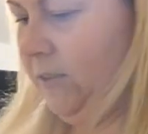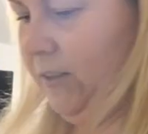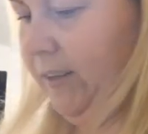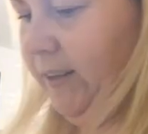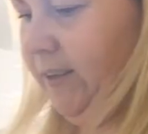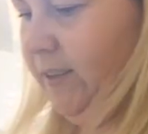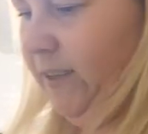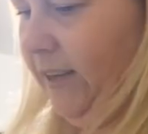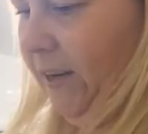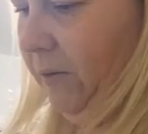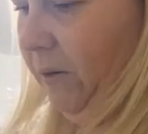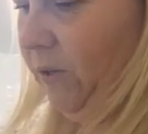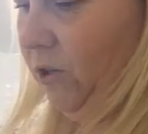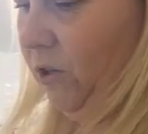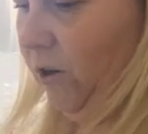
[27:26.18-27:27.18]
So let's see
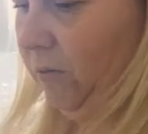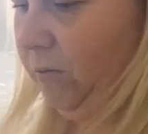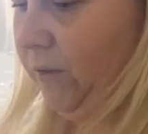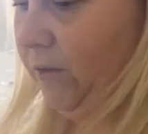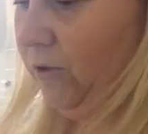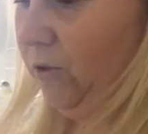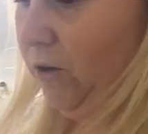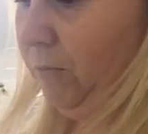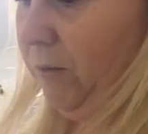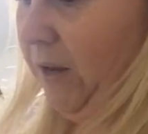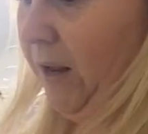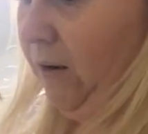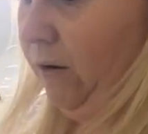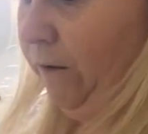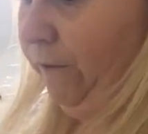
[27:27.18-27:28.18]
how it chops. Let's chop
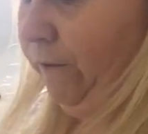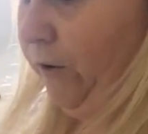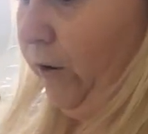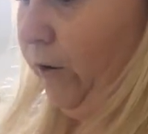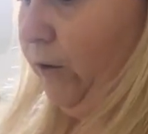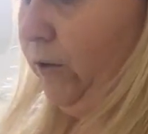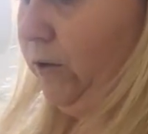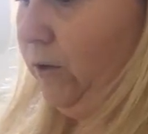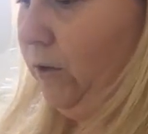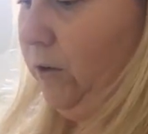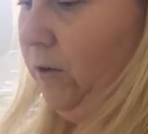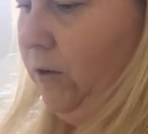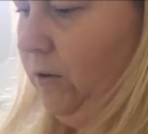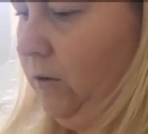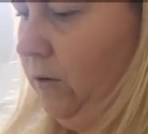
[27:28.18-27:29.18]
the end off first.
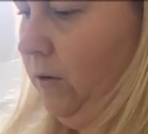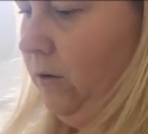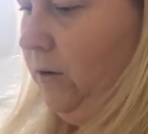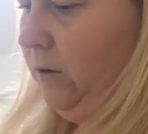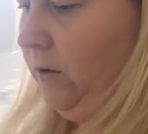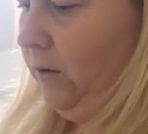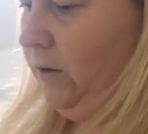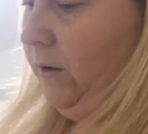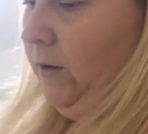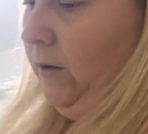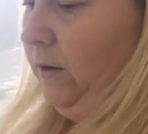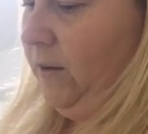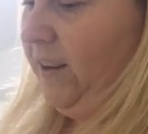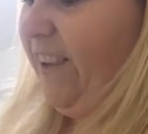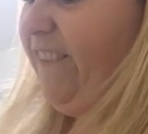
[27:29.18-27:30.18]

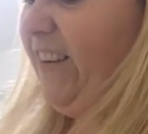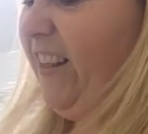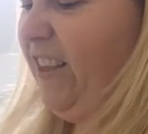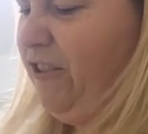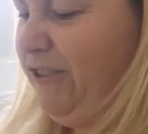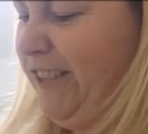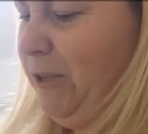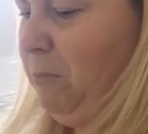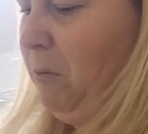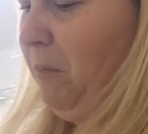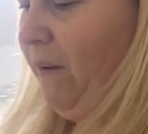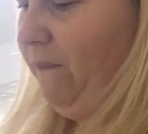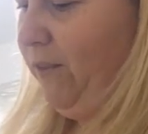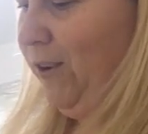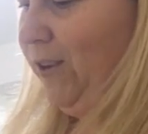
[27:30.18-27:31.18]
Get rid of the crispy
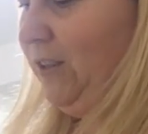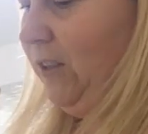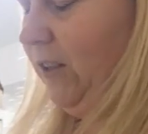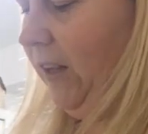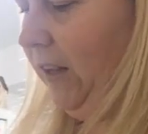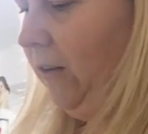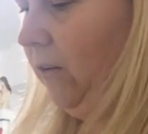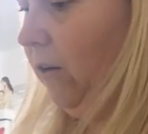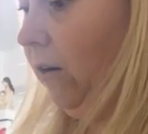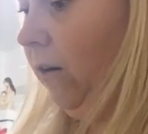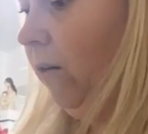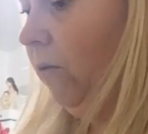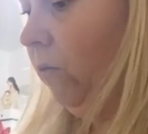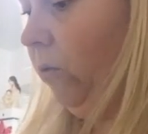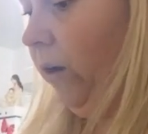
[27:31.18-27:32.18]
bit first on the end.
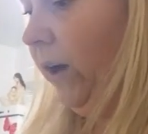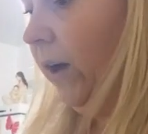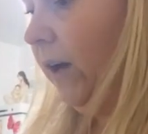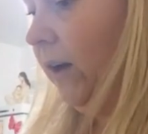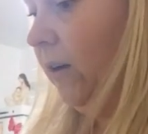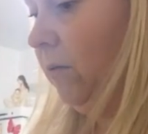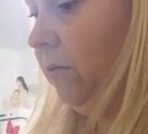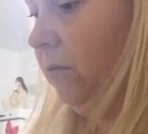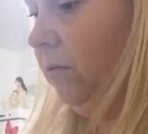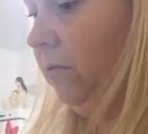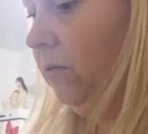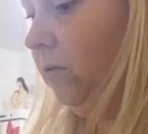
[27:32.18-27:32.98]
Oh wow.